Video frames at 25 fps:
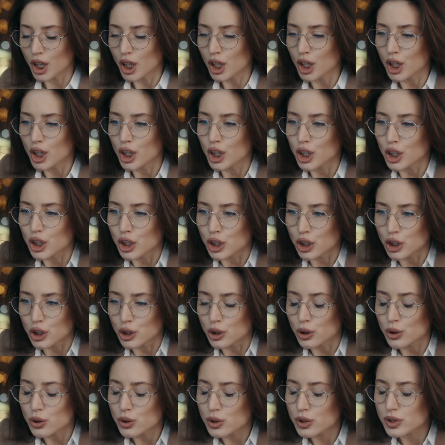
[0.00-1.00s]
you end up
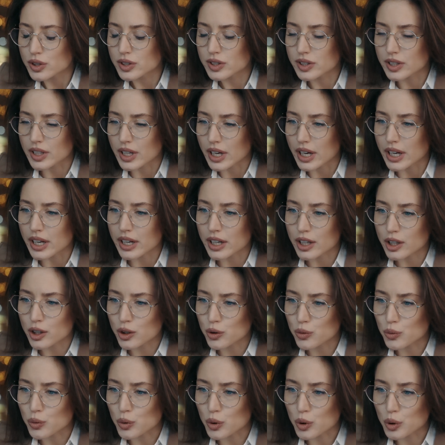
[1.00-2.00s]
just screaming at
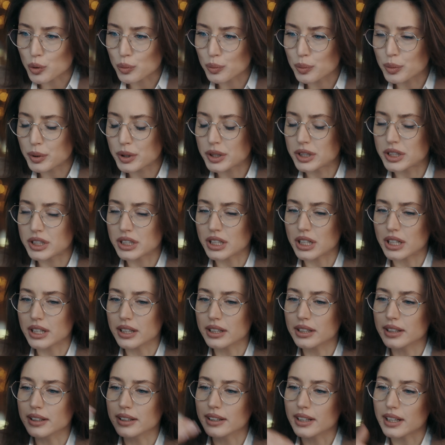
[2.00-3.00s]
your computer for a
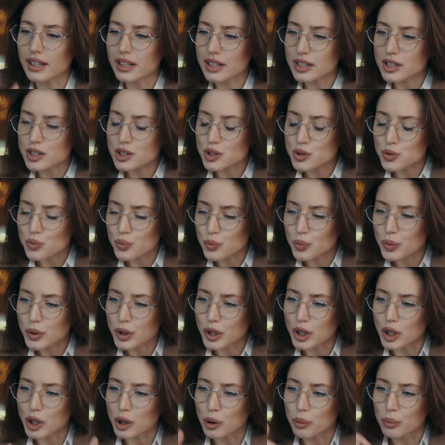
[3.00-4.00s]
real-life person to
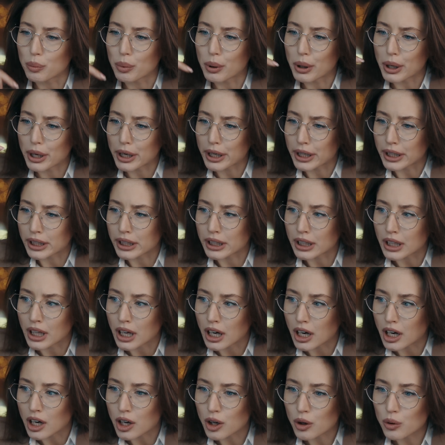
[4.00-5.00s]
talk to.
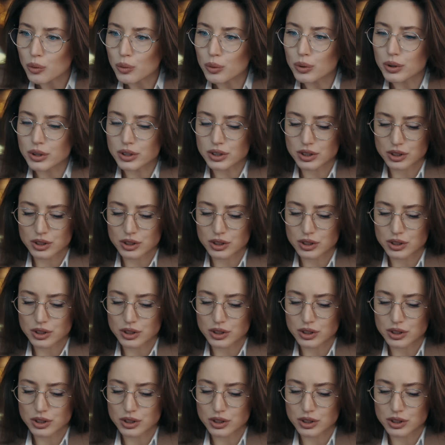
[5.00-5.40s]
But here's the